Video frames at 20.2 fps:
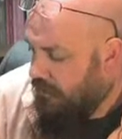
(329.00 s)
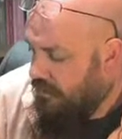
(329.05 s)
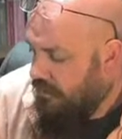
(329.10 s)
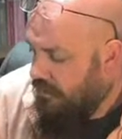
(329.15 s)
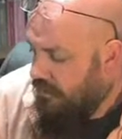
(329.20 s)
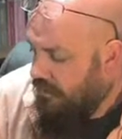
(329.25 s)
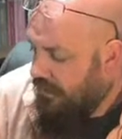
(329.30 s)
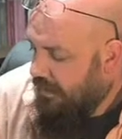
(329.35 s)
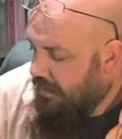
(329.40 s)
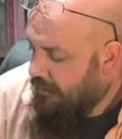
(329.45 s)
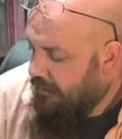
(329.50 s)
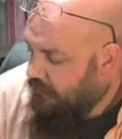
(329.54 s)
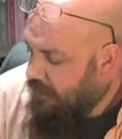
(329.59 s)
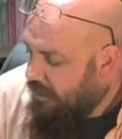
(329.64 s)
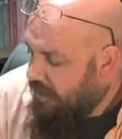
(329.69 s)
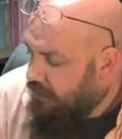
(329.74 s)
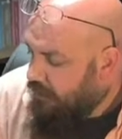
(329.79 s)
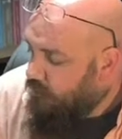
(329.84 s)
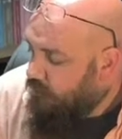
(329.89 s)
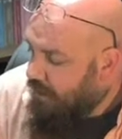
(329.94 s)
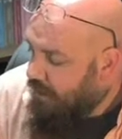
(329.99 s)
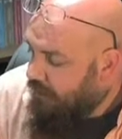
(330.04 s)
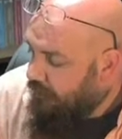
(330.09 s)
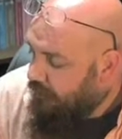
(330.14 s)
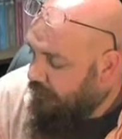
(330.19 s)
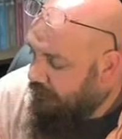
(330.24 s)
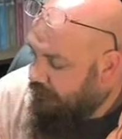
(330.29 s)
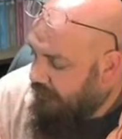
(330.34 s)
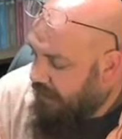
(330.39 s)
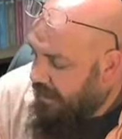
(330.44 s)
And then right away we
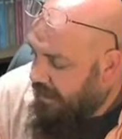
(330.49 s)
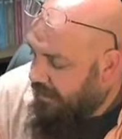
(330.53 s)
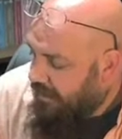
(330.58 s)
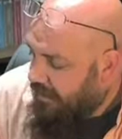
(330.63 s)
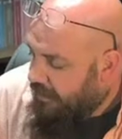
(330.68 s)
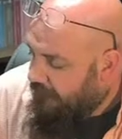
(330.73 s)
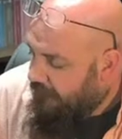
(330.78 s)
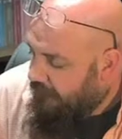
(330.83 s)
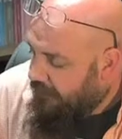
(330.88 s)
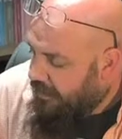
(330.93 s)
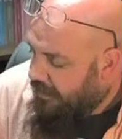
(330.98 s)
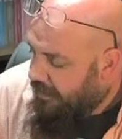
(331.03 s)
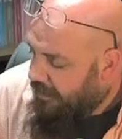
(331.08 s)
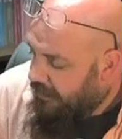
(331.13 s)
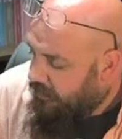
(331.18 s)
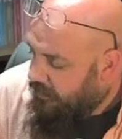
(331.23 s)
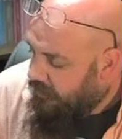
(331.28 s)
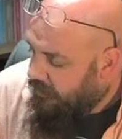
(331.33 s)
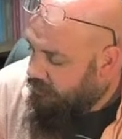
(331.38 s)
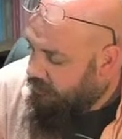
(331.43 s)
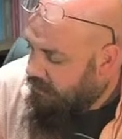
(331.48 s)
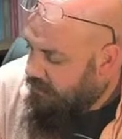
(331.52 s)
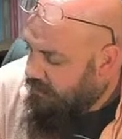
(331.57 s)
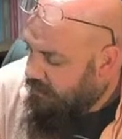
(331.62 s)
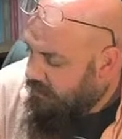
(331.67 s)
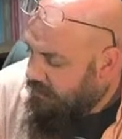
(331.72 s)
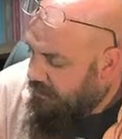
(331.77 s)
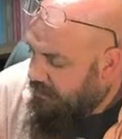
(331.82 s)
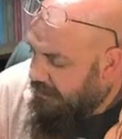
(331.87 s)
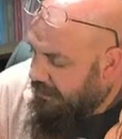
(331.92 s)
find out that
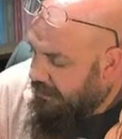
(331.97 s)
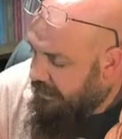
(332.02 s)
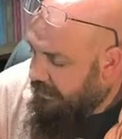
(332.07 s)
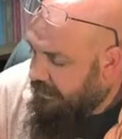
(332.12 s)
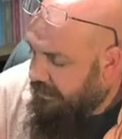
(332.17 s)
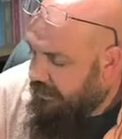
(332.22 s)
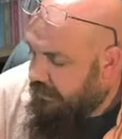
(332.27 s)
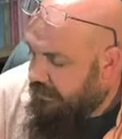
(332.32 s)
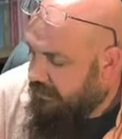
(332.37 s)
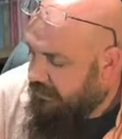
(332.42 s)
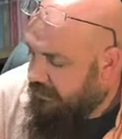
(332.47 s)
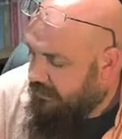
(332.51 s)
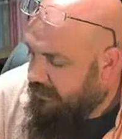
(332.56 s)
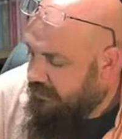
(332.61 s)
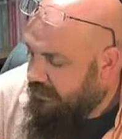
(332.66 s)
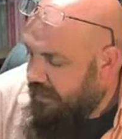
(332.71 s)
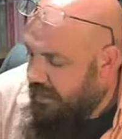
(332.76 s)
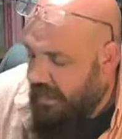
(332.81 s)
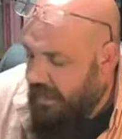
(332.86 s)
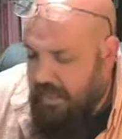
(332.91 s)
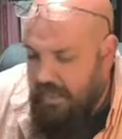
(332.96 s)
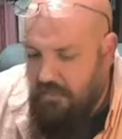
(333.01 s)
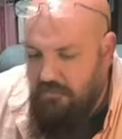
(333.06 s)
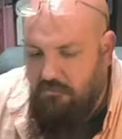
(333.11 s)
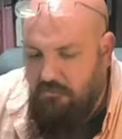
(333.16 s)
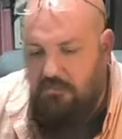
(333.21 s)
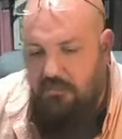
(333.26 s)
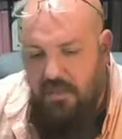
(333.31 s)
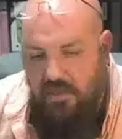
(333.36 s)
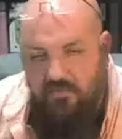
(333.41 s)
Grendel is a
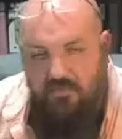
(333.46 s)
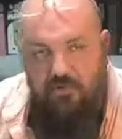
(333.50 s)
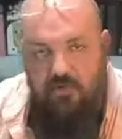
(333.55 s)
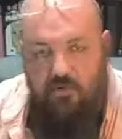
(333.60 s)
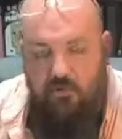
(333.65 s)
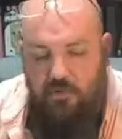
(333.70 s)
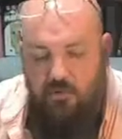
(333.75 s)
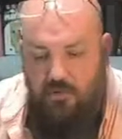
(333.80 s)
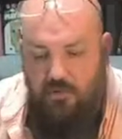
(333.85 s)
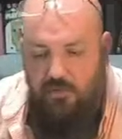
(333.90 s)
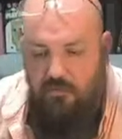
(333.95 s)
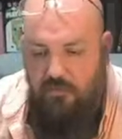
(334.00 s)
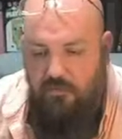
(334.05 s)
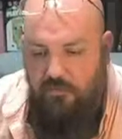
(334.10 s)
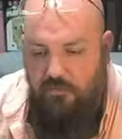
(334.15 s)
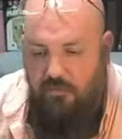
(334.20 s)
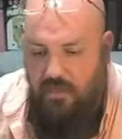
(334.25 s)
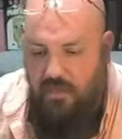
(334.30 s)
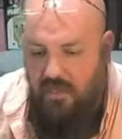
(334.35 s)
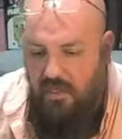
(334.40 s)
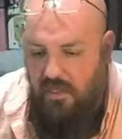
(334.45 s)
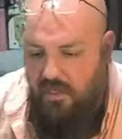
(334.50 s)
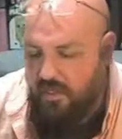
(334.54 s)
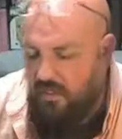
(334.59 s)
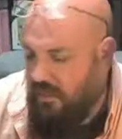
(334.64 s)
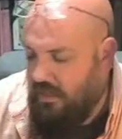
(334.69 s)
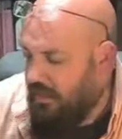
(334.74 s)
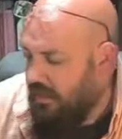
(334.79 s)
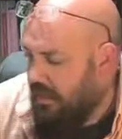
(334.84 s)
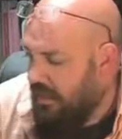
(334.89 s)
miserable being.
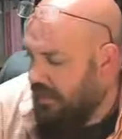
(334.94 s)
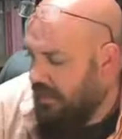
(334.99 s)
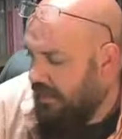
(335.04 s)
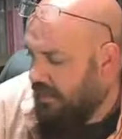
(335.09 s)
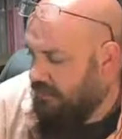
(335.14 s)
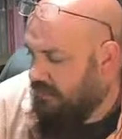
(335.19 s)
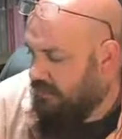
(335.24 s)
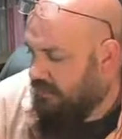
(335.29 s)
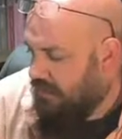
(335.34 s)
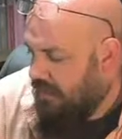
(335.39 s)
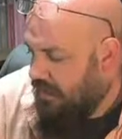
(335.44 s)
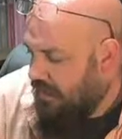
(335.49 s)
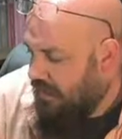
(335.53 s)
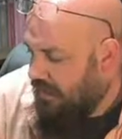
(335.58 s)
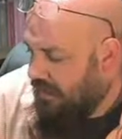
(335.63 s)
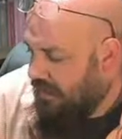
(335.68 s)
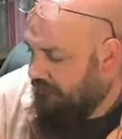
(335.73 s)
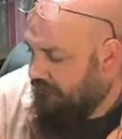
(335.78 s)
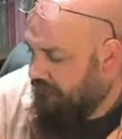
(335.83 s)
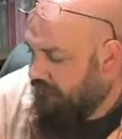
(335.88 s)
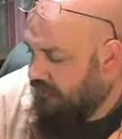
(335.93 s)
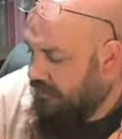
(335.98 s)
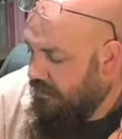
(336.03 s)
He hates life.